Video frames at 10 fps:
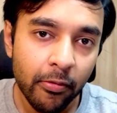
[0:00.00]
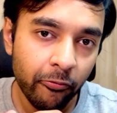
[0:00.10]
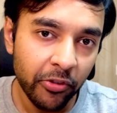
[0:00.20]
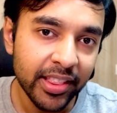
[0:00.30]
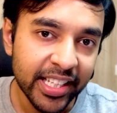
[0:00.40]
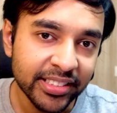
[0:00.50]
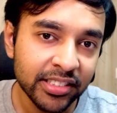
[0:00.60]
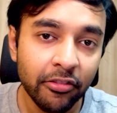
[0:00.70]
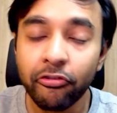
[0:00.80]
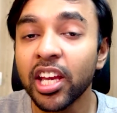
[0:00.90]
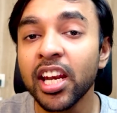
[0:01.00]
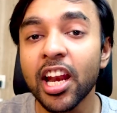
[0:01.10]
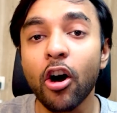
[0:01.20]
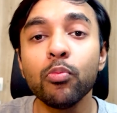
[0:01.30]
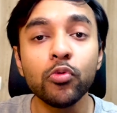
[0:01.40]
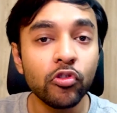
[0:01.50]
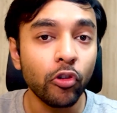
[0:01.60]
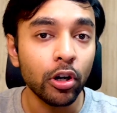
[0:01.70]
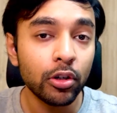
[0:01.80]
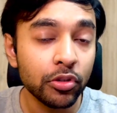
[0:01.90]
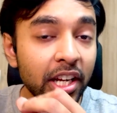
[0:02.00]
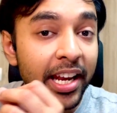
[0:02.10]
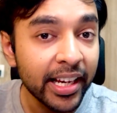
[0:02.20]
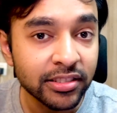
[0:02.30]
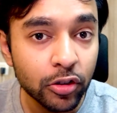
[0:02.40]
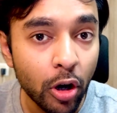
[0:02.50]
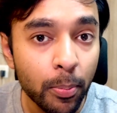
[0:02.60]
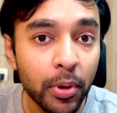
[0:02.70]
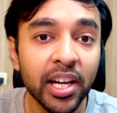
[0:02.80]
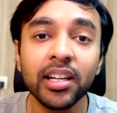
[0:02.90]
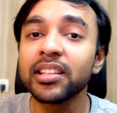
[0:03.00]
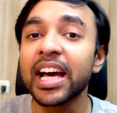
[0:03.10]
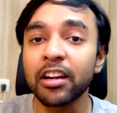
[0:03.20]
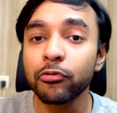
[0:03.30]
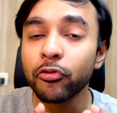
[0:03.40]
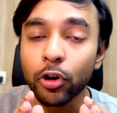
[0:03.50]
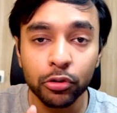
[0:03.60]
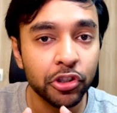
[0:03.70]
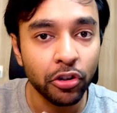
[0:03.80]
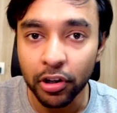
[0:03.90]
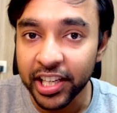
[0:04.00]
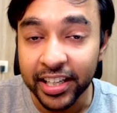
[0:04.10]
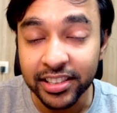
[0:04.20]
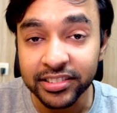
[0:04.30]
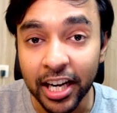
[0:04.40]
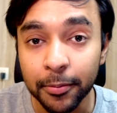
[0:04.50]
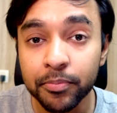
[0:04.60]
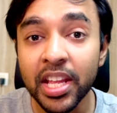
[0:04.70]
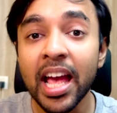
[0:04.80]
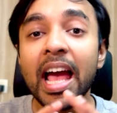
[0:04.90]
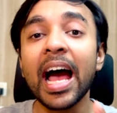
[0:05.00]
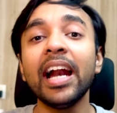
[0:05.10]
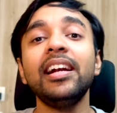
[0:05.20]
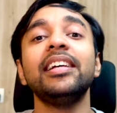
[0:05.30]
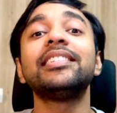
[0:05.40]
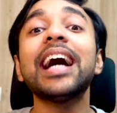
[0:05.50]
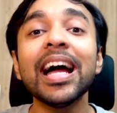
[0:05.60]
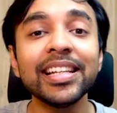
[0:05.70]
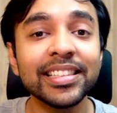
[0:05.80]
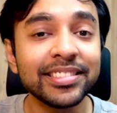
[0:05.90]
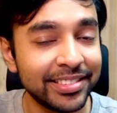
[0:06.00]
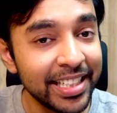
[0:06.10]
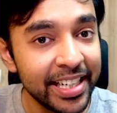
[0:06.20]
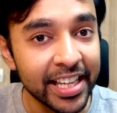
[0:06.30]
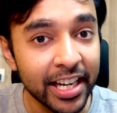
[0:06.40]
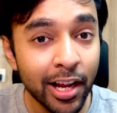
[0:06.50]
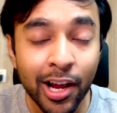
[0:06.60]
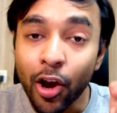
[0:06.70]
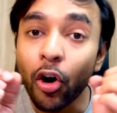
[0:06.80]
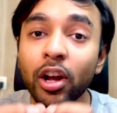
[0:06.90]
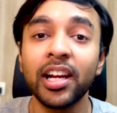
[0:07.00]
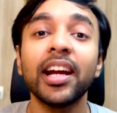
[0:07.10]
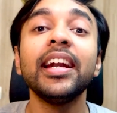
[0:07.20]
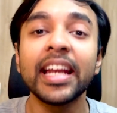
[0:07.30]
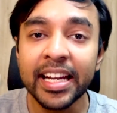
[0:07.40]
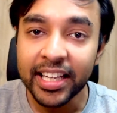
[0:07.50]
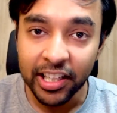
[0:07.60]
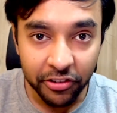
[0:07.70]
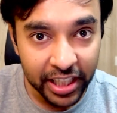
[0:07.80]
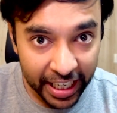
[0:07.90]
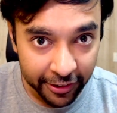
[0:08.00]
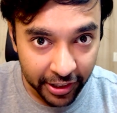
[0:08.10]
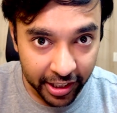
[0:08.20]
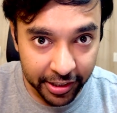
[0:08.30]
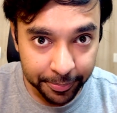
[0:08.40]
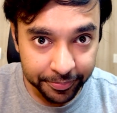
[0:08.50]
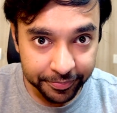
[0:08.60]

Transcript: With this, we can now move on to the next component that we want to surely understand. And that is CDN or Content Delivery Network.